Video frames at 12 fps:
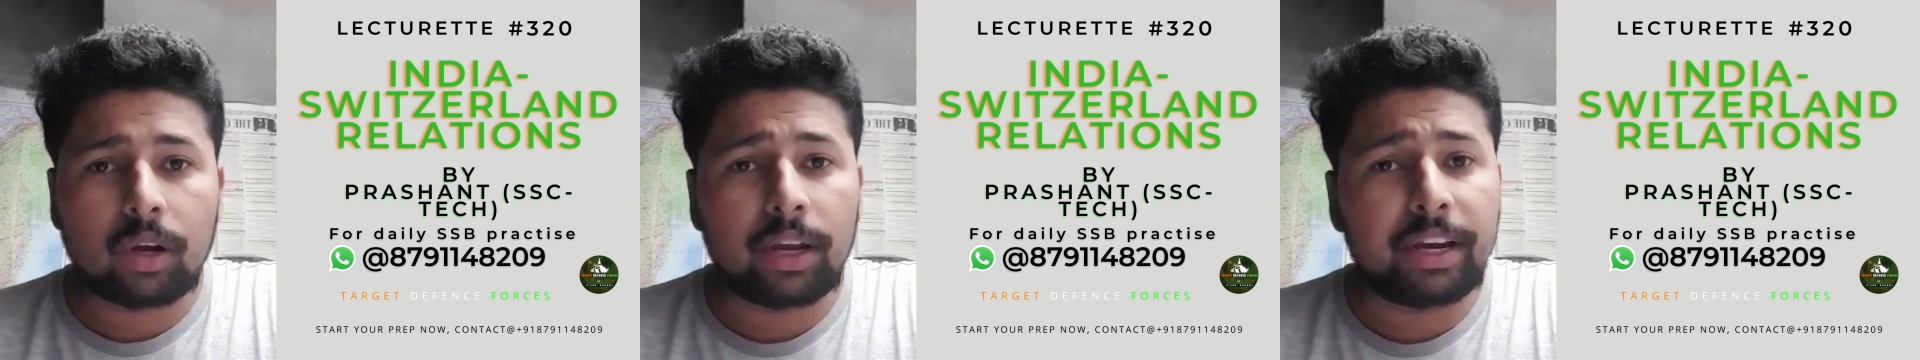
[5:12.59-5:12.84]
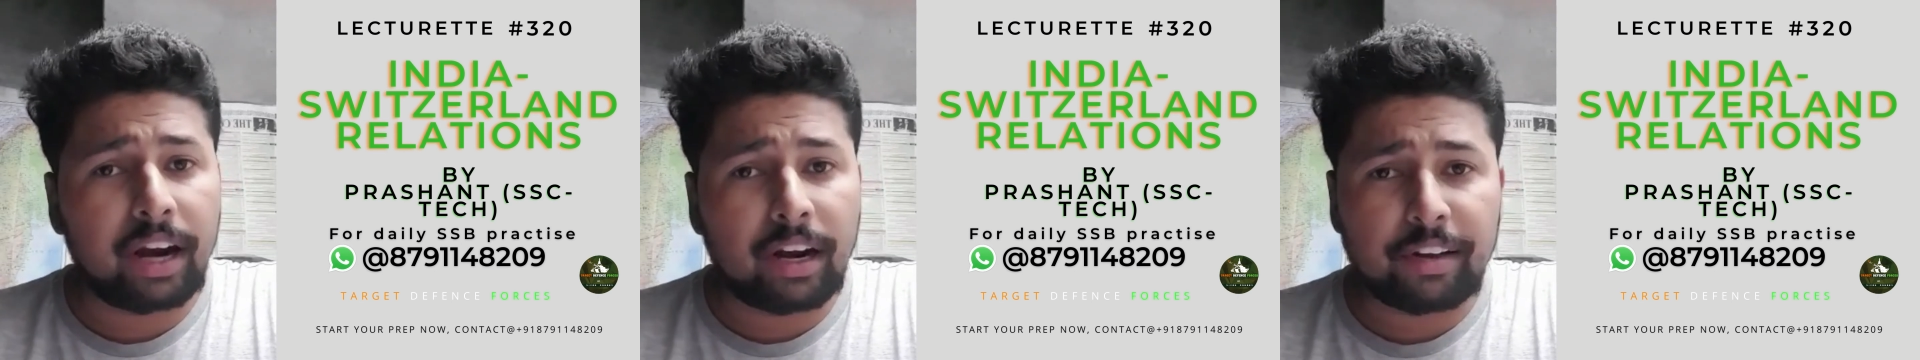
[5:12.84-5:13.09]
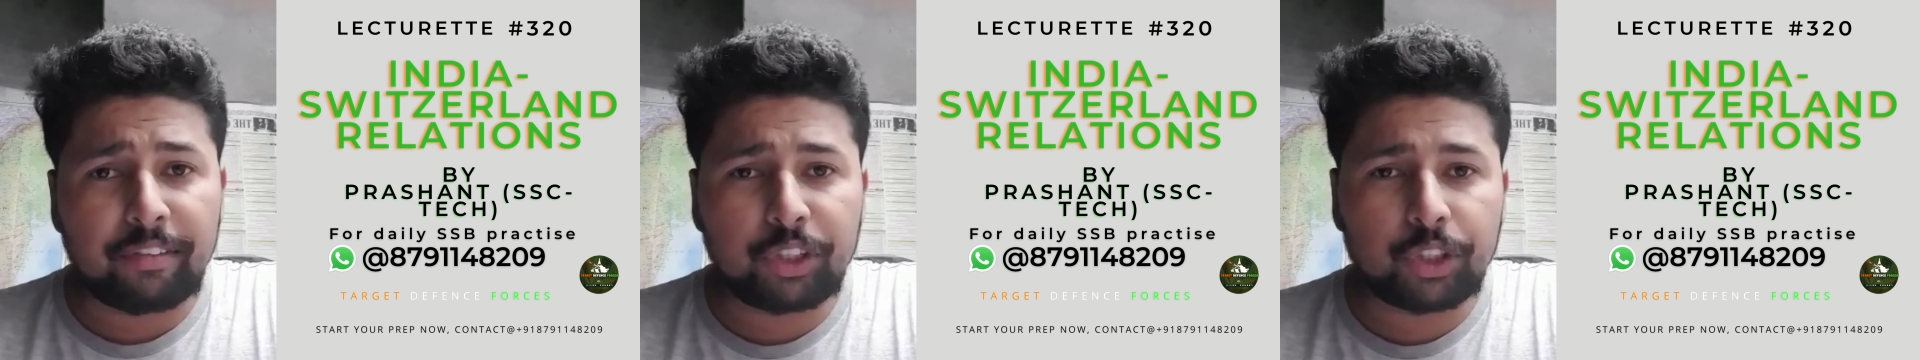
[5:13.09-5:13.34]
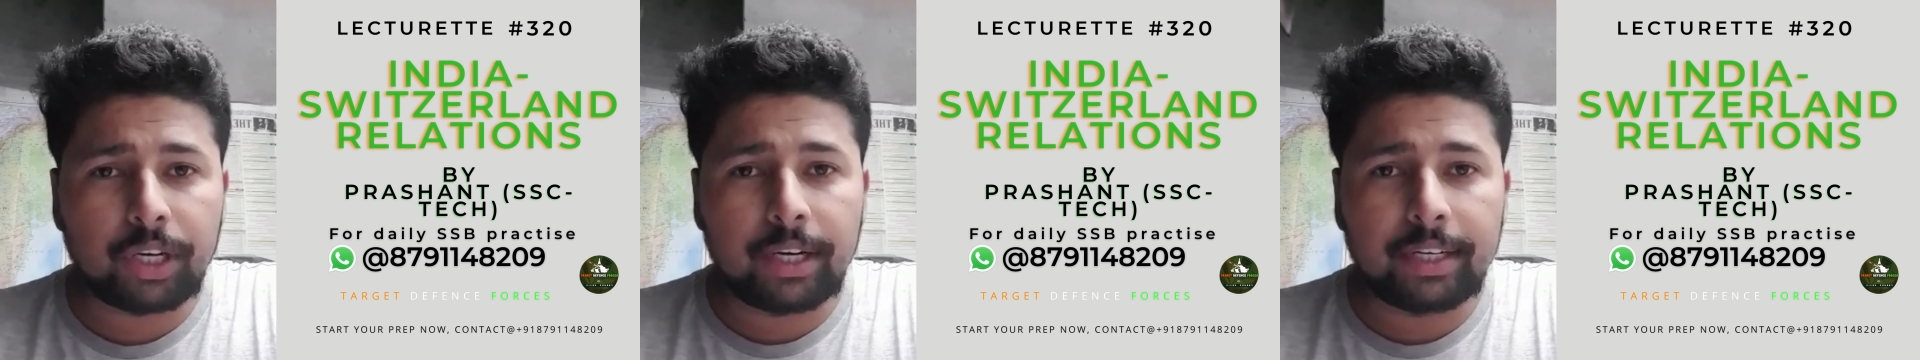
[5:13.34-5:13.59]
in
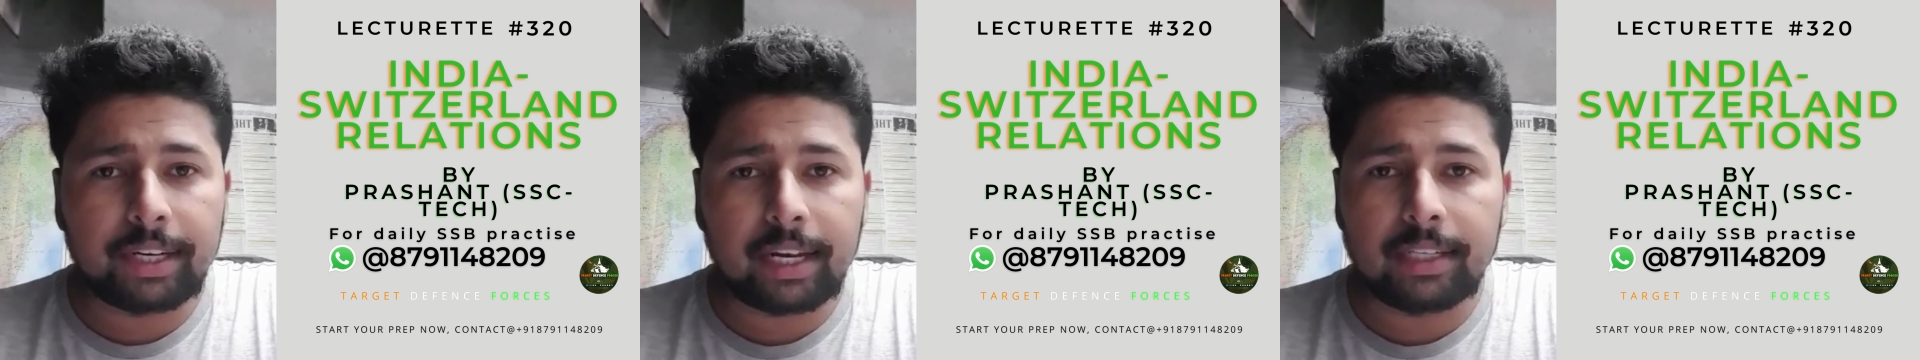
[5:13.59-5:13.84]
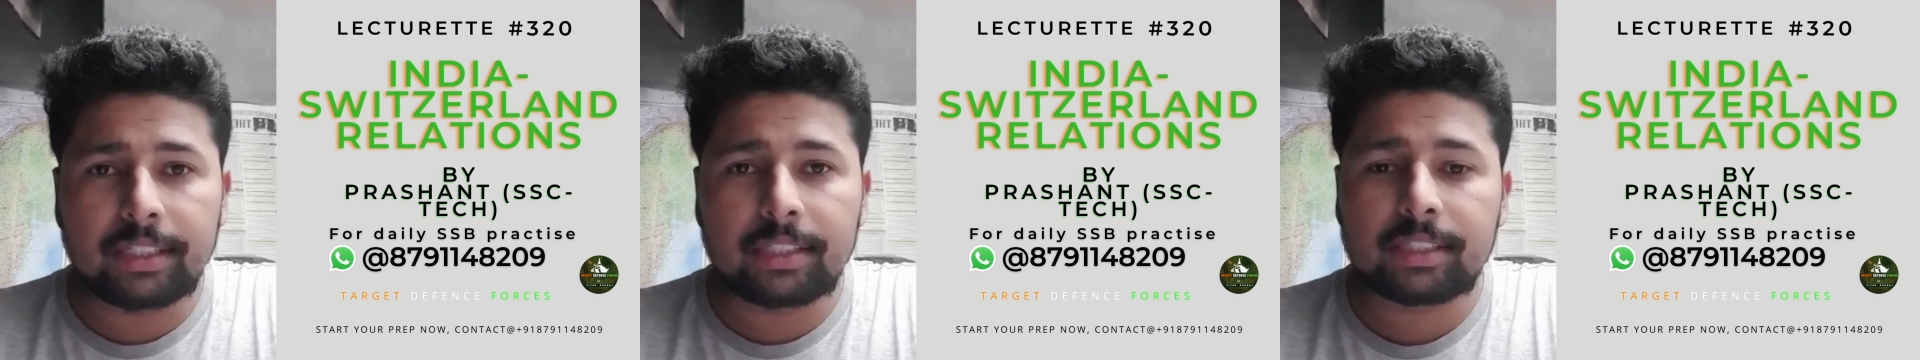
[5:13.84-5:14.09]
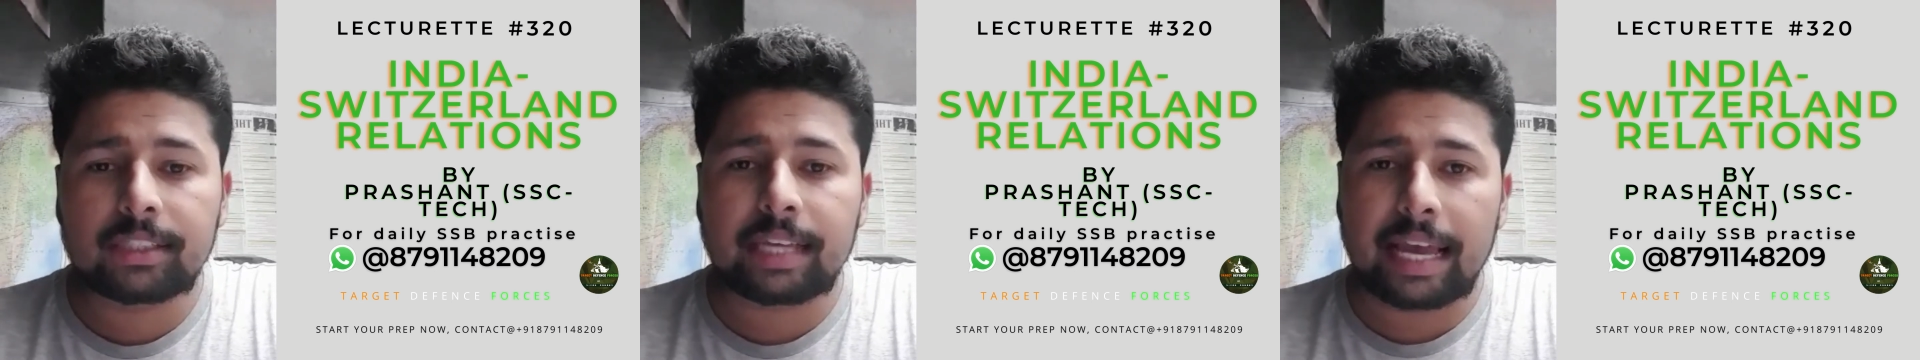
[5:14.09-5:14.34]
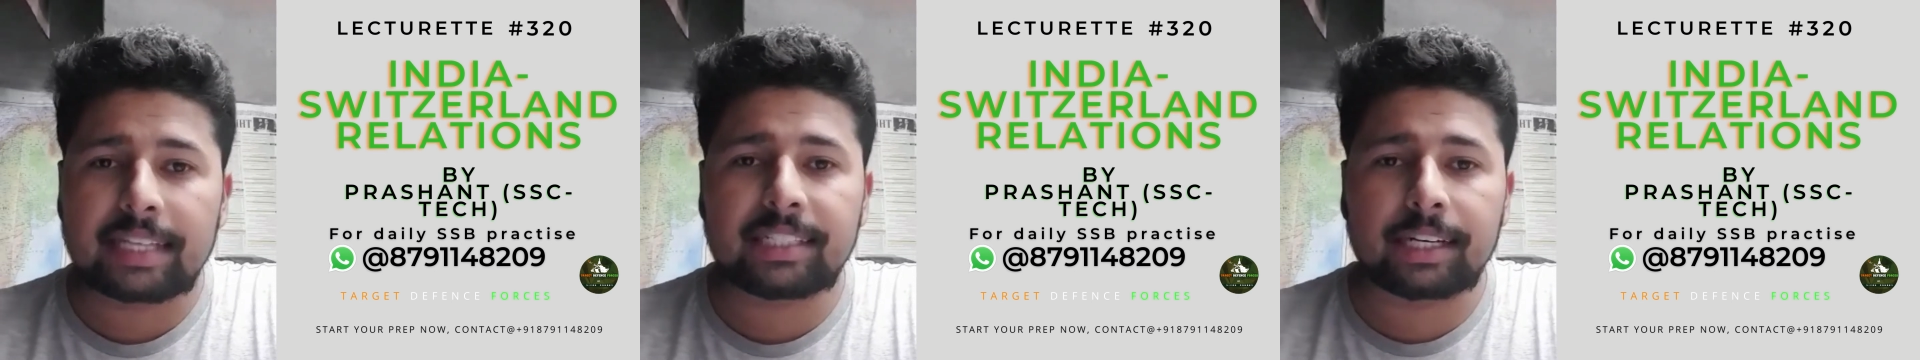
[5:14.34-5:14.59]
artificial intelligence,
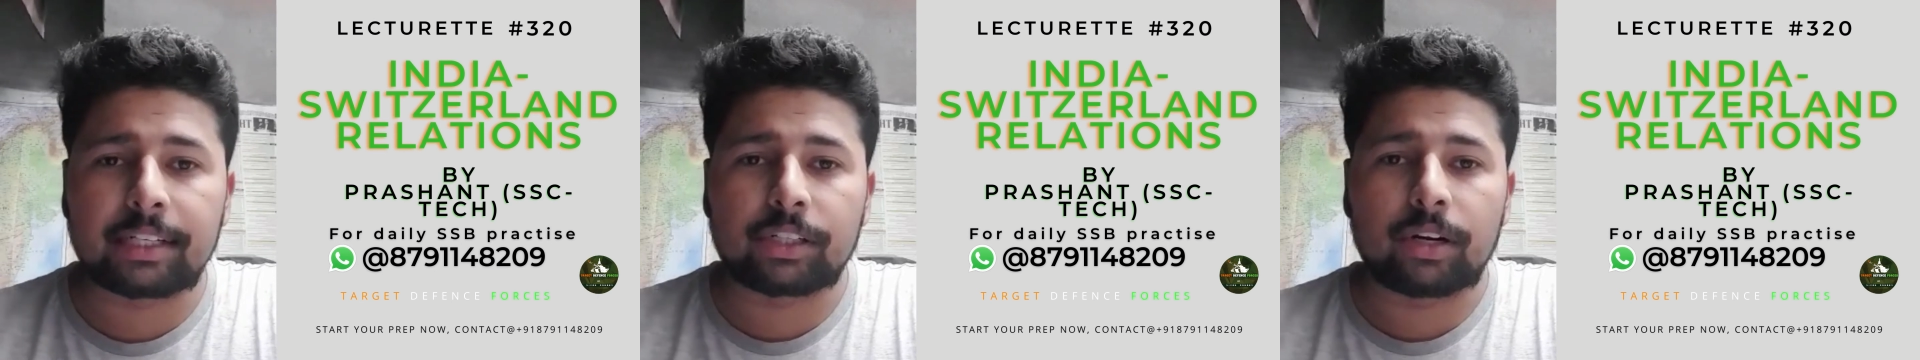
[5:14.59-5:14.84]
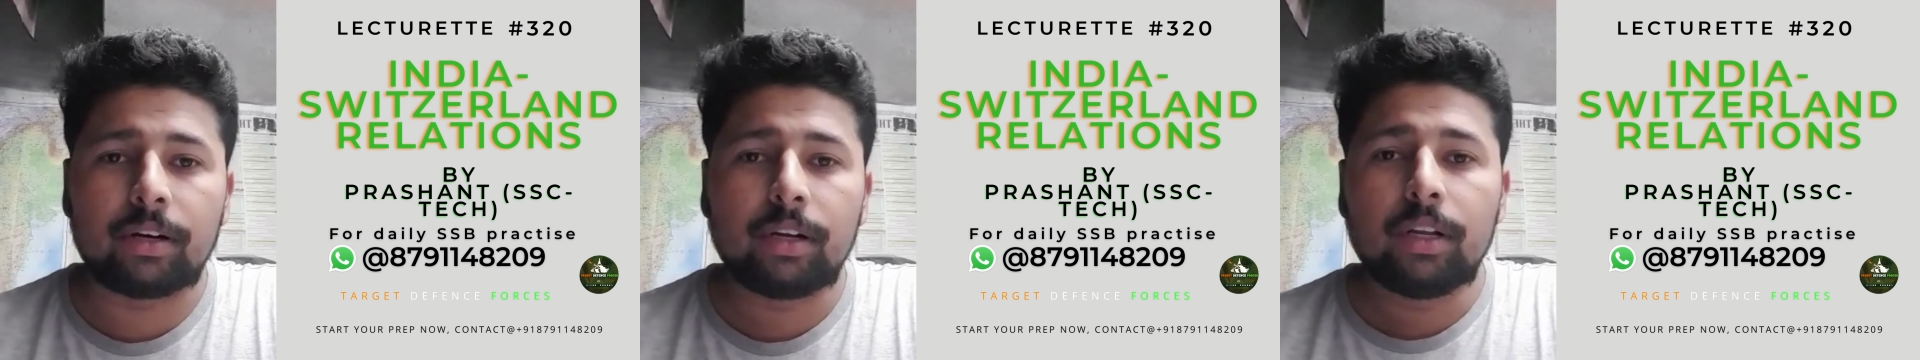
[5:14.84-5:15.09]
etc.